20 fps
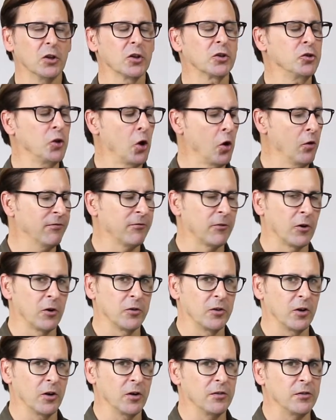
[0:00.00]
look no
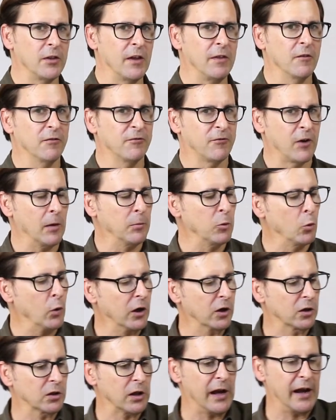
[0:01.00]
further than the
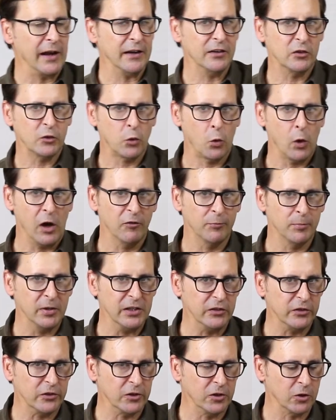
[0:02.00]
Farberware Glide
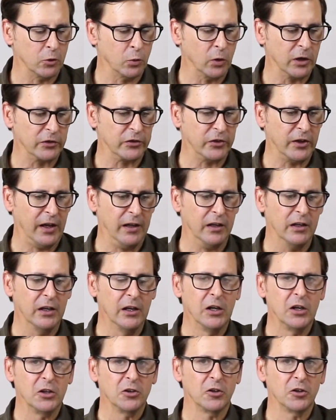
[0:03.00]
12-piece cookware set.